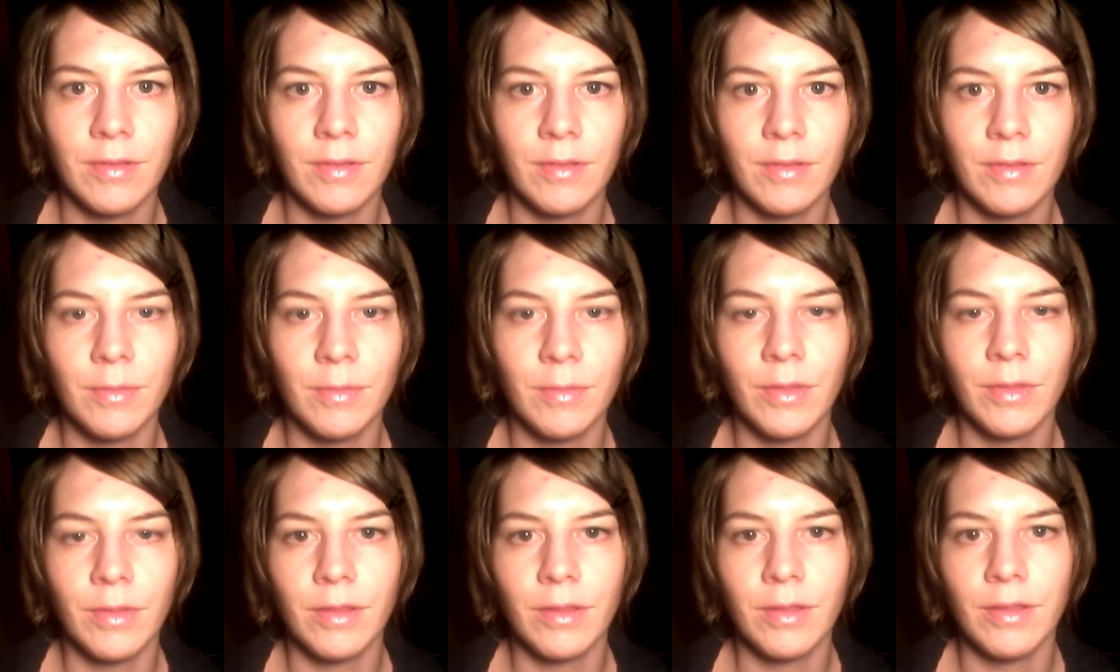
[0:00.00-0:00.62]

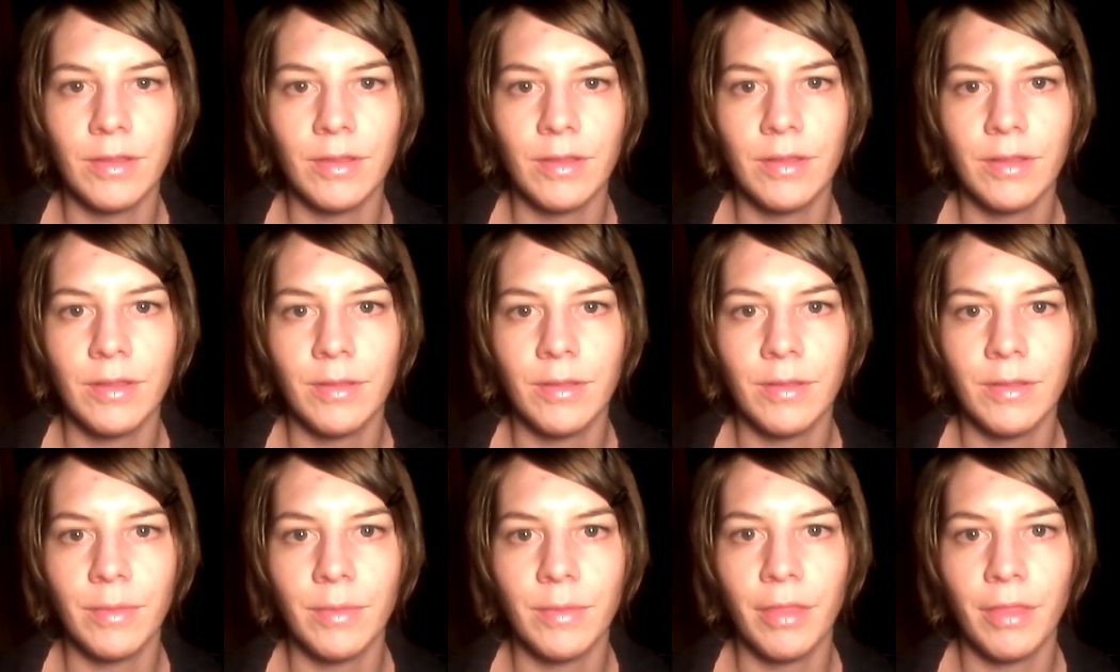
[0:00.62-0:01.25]

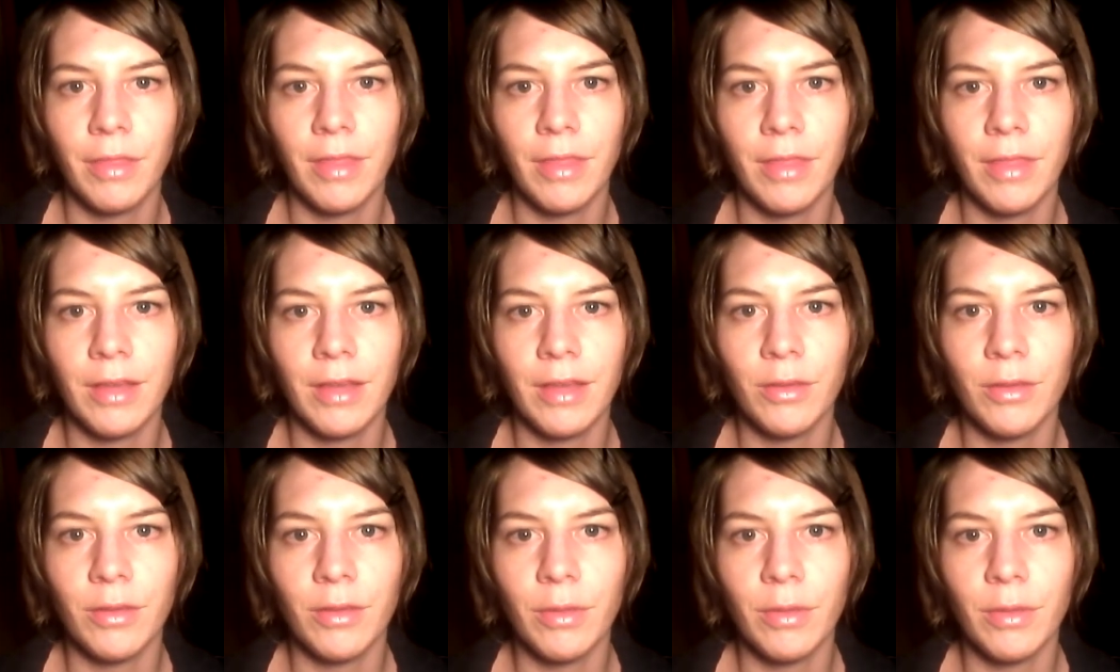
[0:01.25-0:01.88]
with then
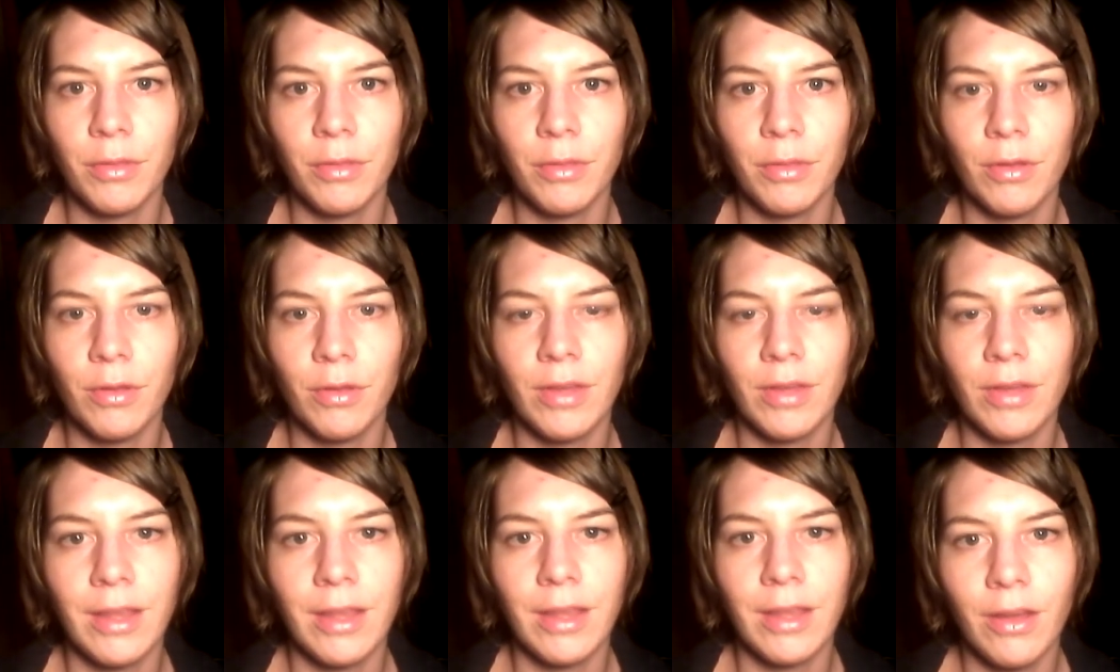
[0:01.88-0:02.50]
going through your
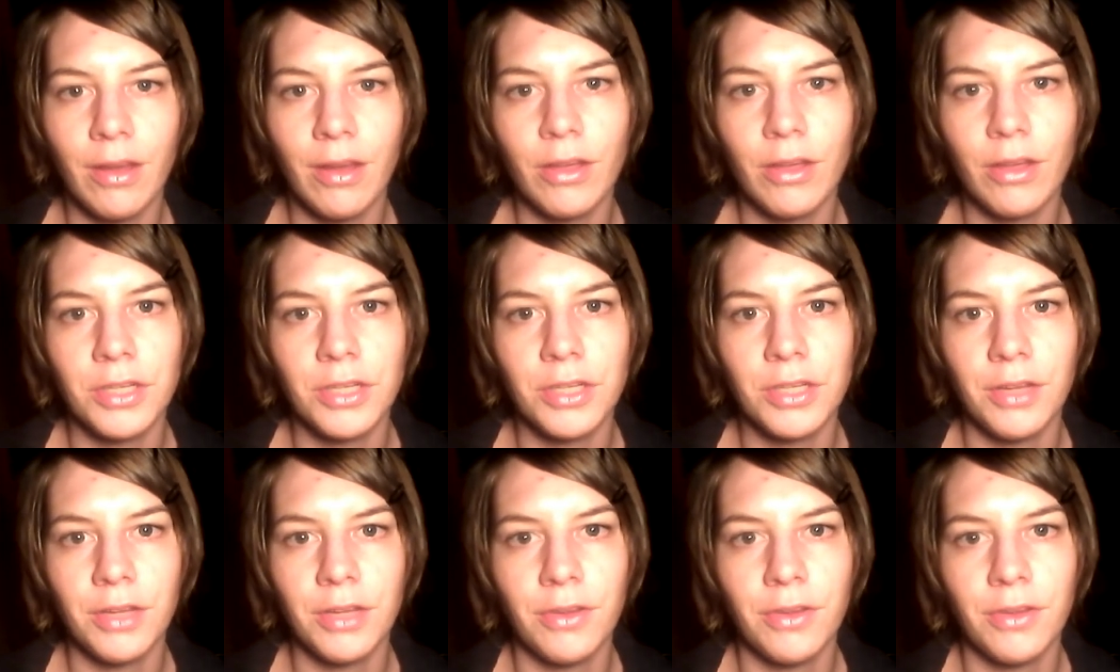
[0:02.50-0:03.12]
day and not
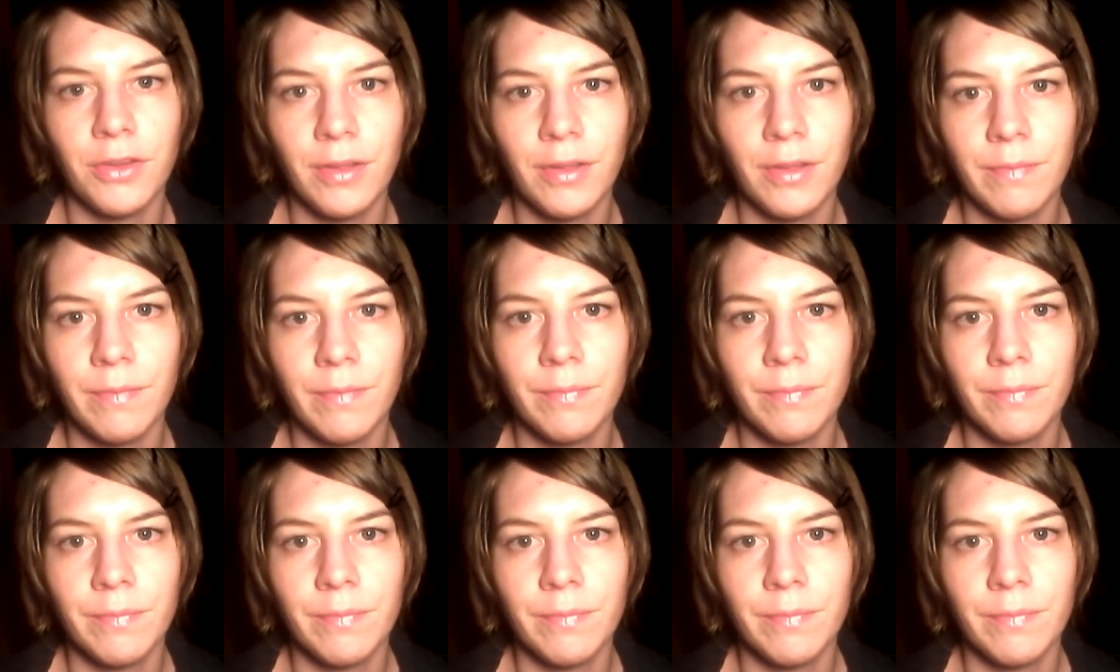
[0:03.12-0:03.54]
changing.